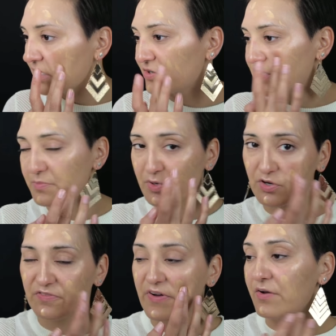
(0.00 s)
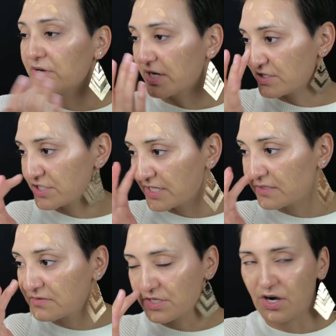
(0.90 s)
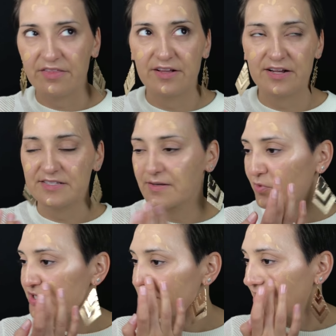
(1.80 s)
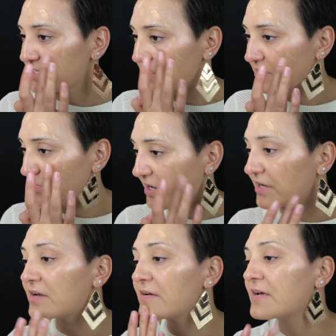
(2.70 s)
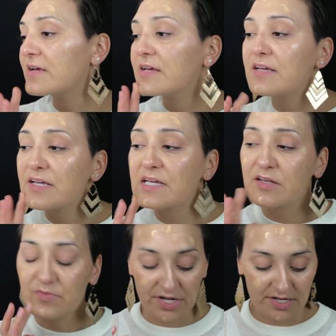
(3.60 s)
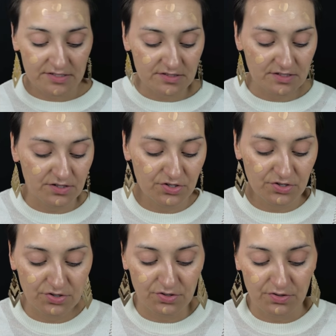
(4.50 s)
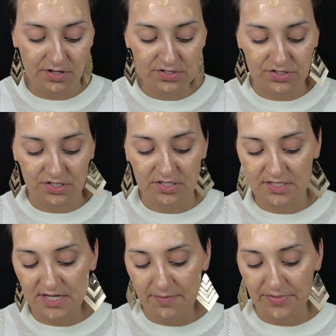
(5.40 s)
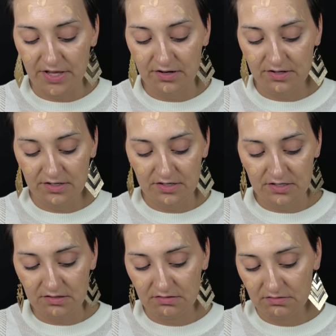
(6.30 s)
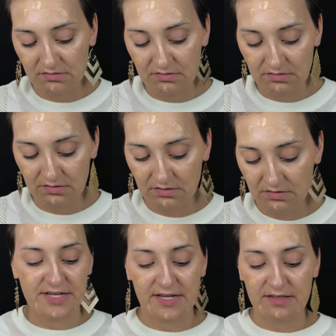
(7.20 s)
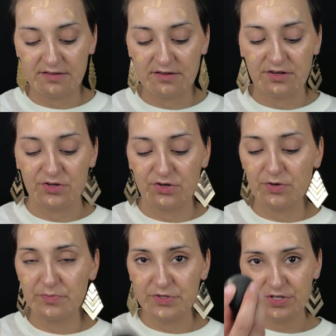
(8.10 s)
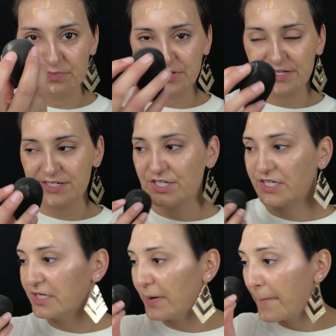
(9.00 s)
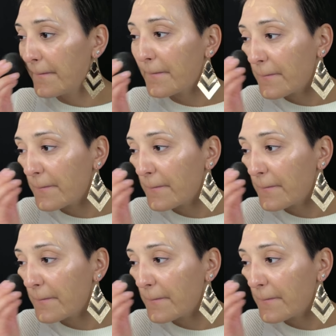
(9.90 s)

your typical foundation. Sorry, I think I said moisturizer, but anyway, so I'm just gonna dab that on. Take the good old beauty blender.